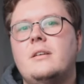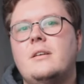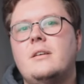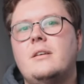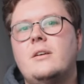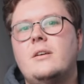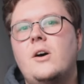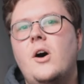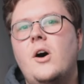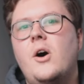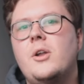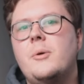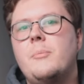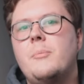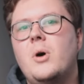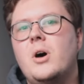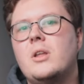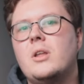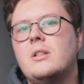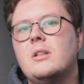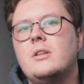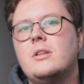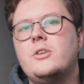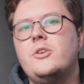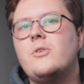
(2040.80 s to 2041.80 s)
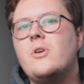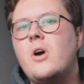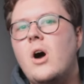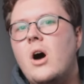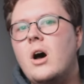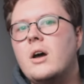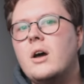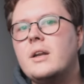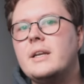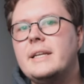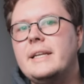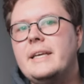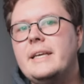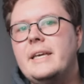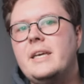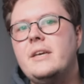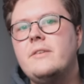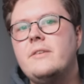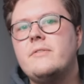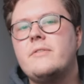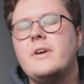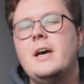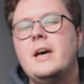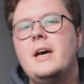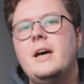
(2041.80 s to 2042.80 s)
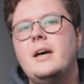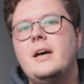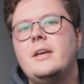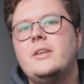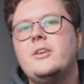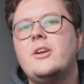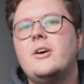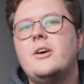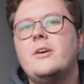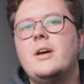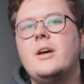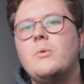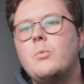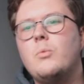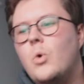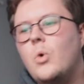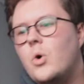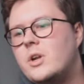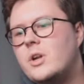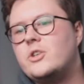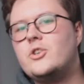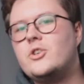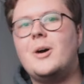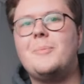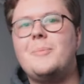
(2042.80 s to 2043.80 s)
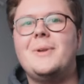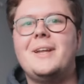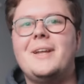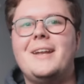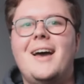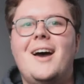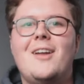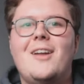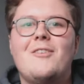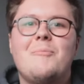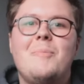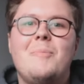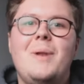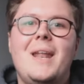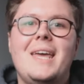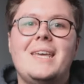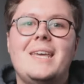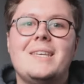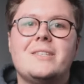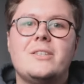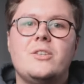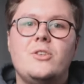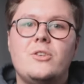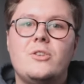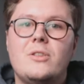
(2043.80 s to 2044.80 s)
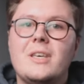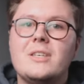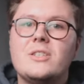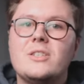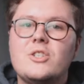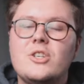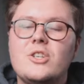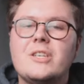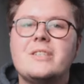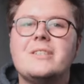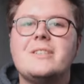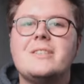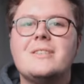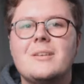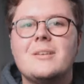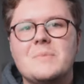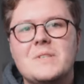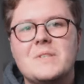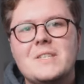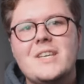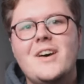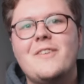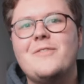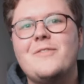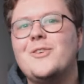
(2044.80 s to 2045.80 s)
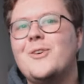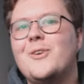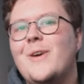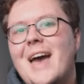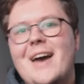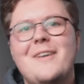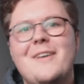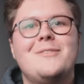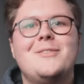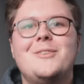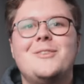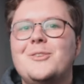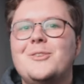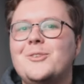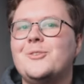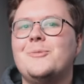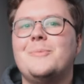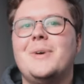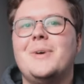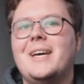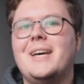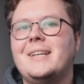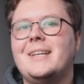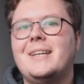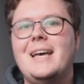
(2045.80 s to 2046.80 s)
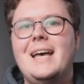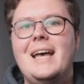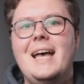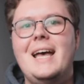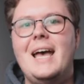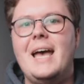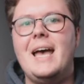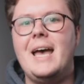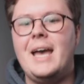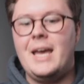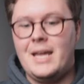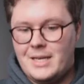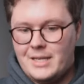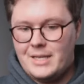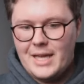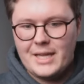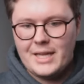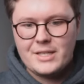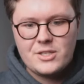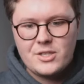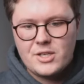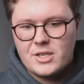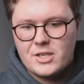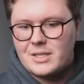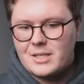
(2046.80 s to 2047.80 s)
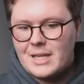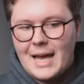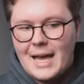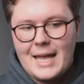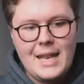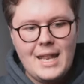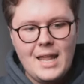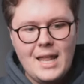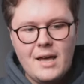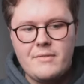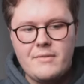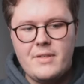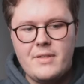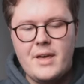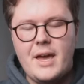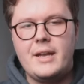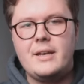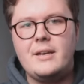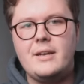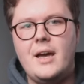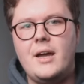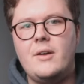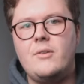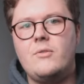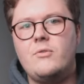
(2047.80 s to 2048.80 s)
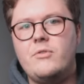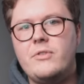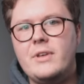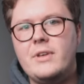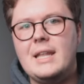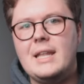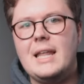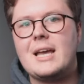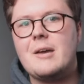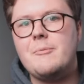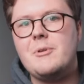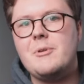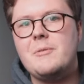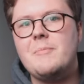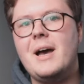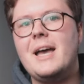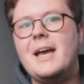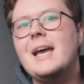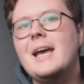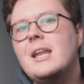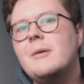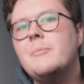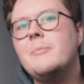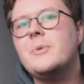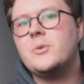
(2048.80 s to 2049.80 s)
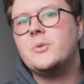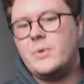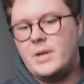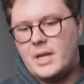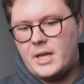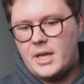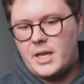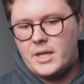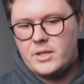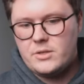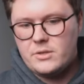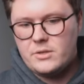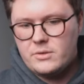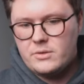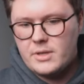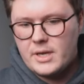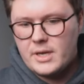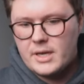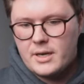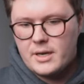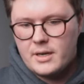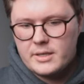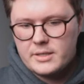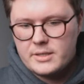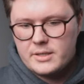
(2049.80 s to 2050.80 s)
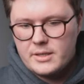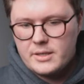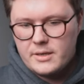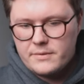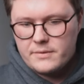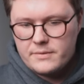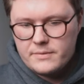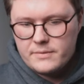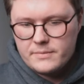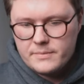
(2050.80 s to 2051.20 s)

on a bottle. You can't leave, you know, a water droplet out of place. There's just some stuff you have to do, man. And that's just, I love that. I feel like I'm in my element when I get to do that kind of stuff.